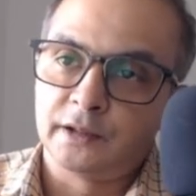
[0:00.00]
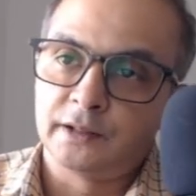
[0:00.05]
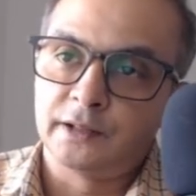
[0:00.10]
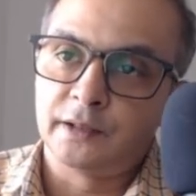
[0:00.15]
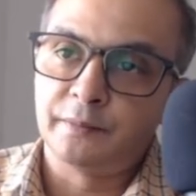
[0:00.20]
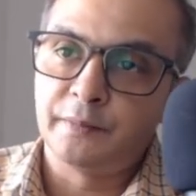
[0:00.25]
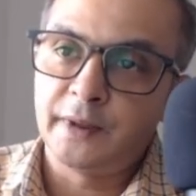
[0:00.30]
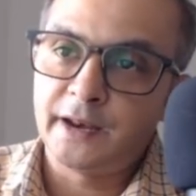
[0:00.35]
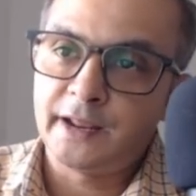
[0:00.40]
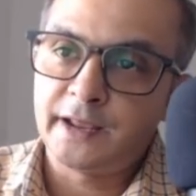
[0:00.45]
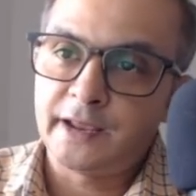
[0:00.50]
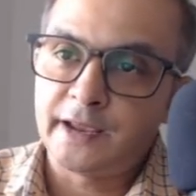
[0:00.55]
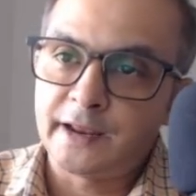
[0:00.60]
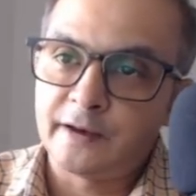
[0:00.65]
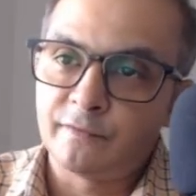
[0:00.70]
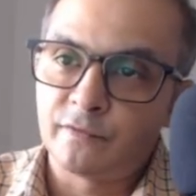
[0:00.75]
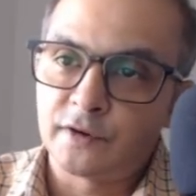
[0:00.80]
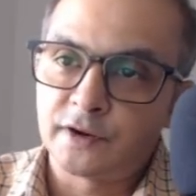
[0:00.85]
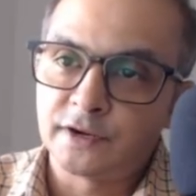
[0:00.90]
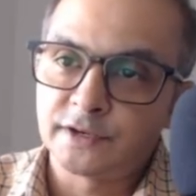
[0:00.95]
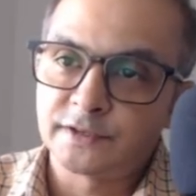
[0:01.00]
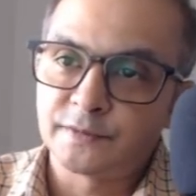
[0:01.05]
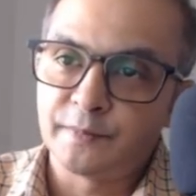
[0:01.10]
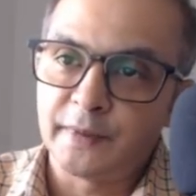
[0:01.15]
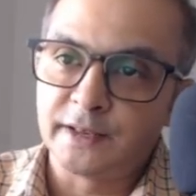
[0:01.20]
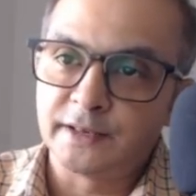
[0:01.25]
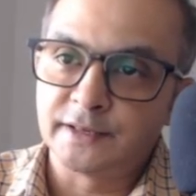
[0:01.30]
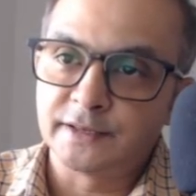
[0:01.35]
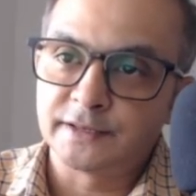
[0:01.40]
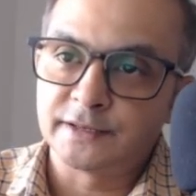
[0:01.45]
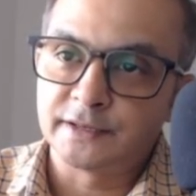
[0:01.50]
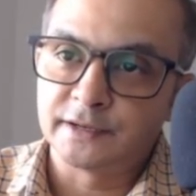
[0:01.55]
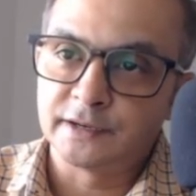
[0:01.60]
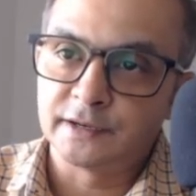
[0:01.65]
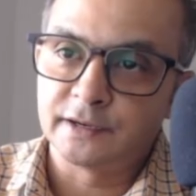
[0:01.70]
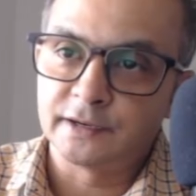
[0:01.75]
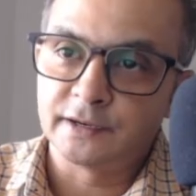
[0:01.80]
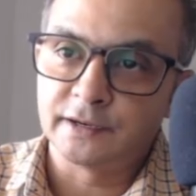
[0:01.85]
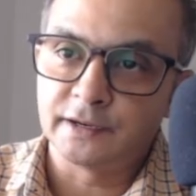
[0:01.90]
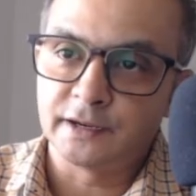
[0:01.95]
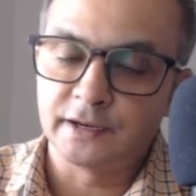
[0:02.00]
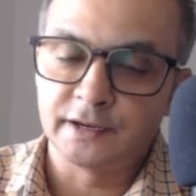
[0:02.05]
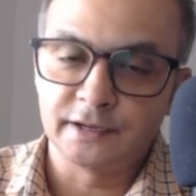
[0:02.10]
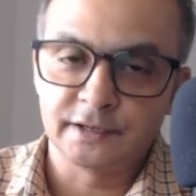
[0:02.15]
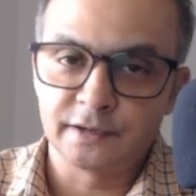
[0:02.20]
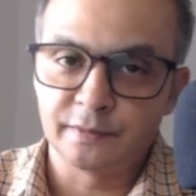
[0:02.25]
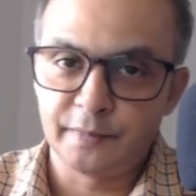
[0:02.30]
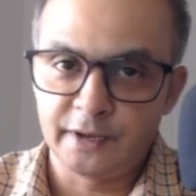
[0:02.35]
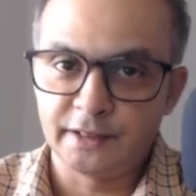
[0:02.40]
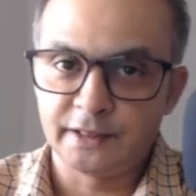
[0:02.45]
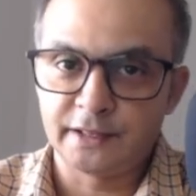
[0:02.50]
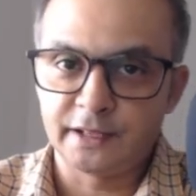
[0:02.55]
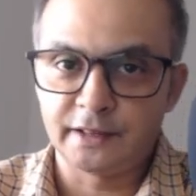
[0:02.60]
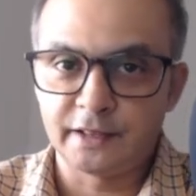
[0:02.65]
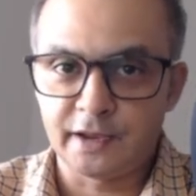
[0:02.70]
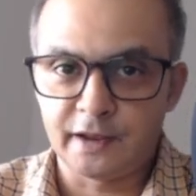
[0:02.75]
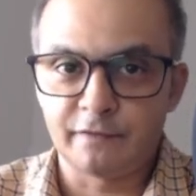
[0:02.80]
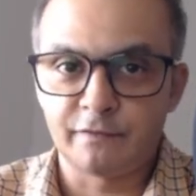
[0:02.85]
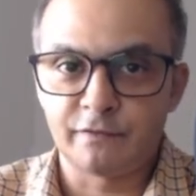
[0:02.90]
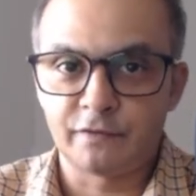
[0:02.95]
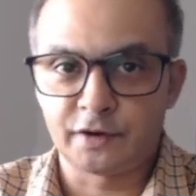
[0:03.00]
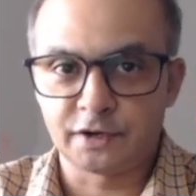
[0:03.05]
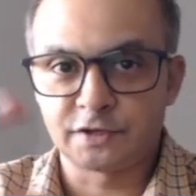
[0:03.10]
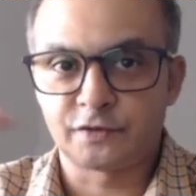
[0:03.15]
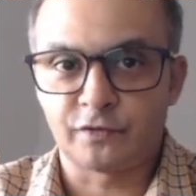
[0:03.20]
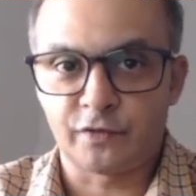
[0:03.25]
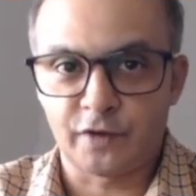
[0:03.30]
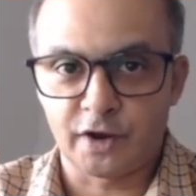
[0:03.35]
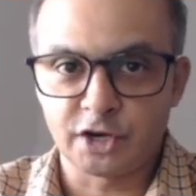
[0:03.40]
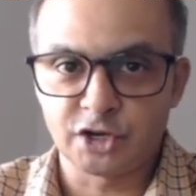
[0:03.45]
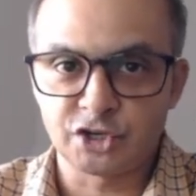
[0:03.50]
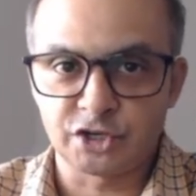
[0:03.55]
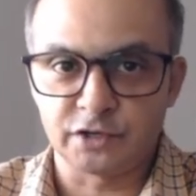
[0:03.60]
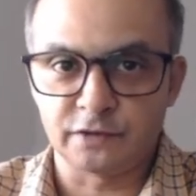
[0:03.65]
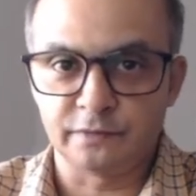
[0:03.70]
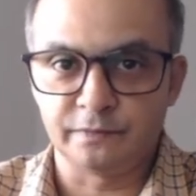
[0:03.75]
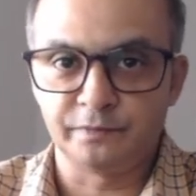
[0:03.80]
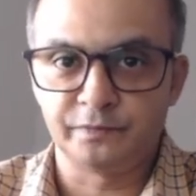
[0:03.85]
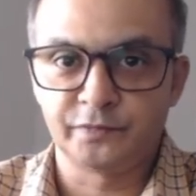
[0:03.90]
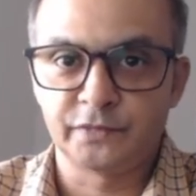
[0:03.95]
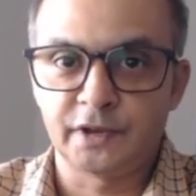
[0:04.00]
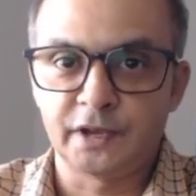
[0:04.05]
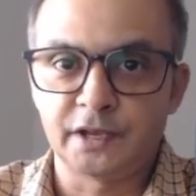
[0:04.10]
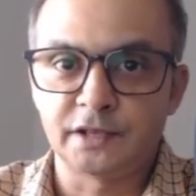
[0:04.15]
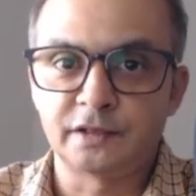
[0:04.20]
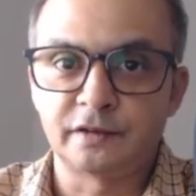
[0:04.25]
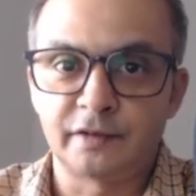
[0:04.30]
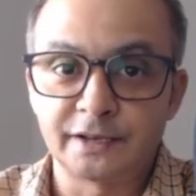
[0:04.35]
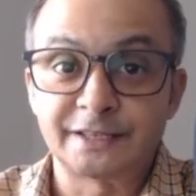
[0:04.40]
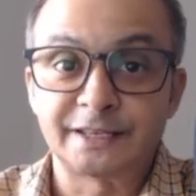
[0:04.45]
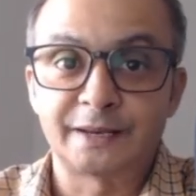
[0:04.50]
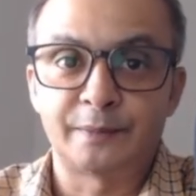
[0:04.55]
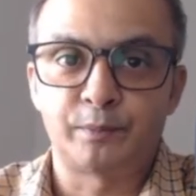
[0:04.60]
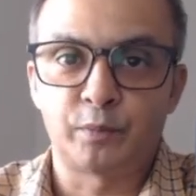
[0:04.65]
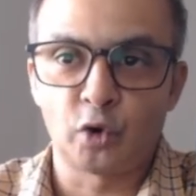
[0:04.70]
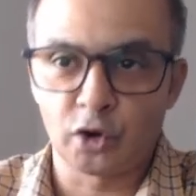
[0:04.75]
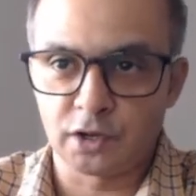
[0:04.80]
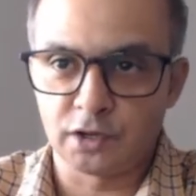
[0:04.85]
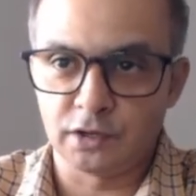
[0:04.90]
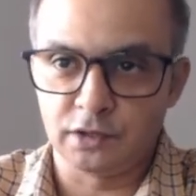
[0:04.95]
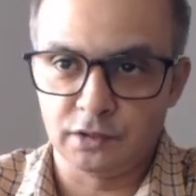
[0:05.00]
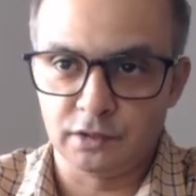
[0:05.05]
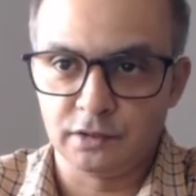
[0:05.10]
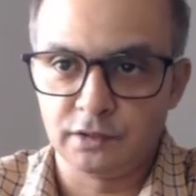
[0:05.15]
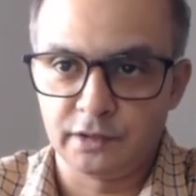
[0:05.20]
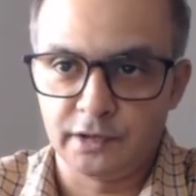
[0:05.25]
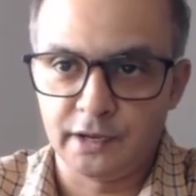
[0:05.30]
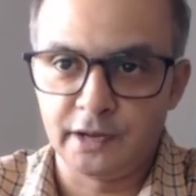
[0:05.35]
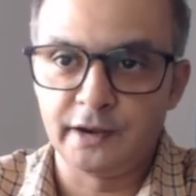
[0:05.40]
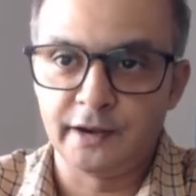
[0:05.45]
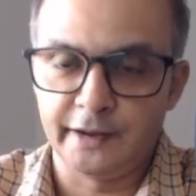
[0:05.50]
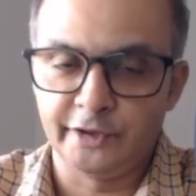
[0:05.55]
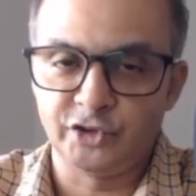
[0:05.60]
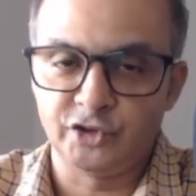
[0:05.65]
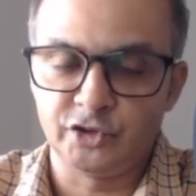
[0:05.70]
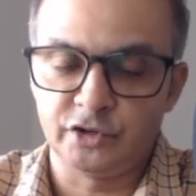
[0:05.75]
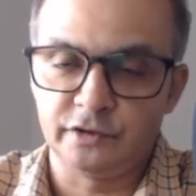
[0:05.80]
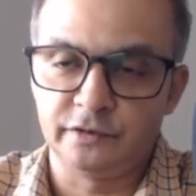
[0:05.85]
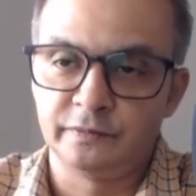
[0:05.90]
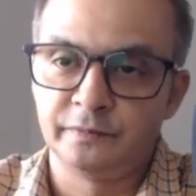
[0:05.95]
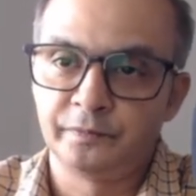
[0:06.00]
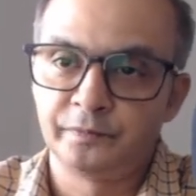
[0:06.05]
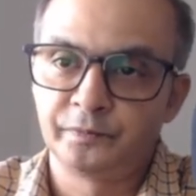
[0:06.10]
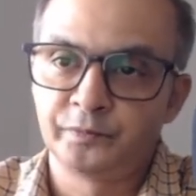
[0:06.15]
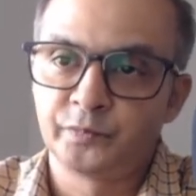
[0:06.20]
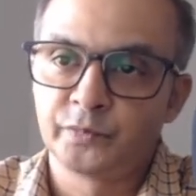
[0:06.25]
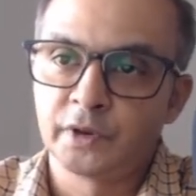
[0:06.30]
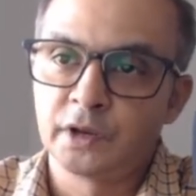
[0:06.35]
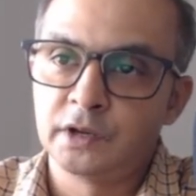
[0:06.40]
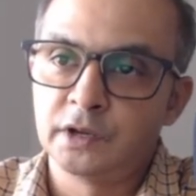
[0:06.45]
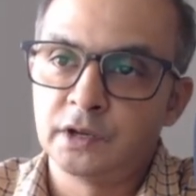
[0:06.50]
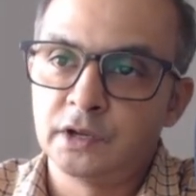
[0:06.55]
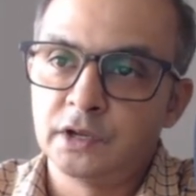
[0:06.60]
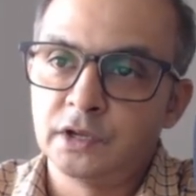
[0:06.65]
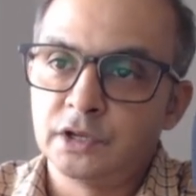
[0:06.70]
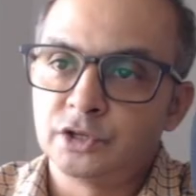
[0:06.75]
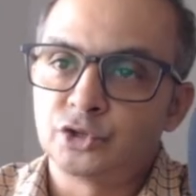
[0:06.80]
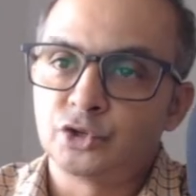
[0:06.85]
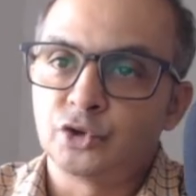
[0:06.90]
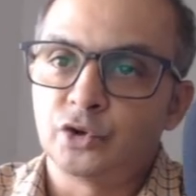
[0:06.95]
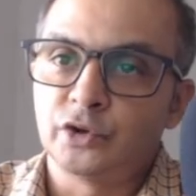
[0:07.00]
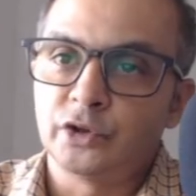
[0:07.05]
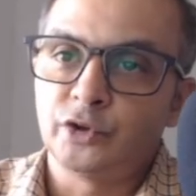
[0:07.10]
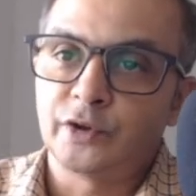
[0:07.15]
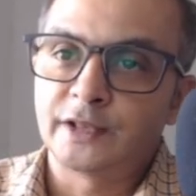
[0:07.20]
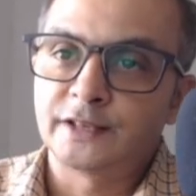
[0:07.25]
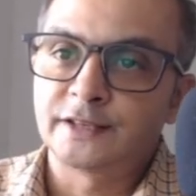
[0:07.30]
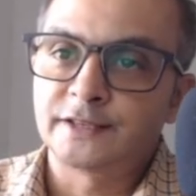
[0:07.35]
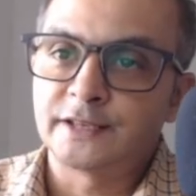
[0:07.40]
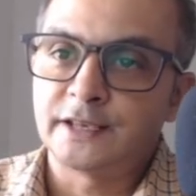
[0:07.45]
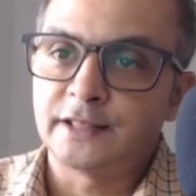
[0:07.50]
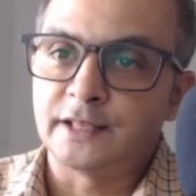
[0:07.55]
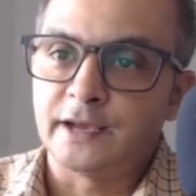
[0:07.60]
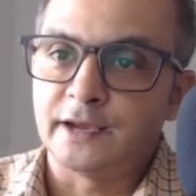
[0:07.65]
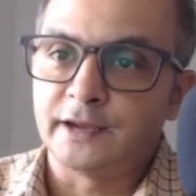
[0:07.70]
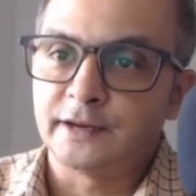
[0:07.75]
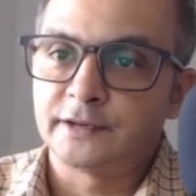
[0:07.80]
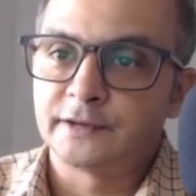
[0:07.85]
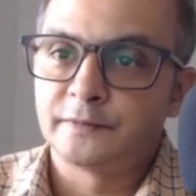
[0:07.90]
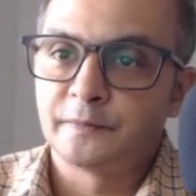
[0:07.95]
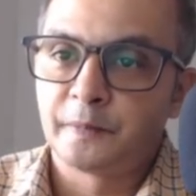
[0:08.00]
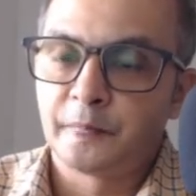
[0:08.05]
The meaning inverse means, it doesn't mean that the inverse function is the reciprocal in nature. So you can see that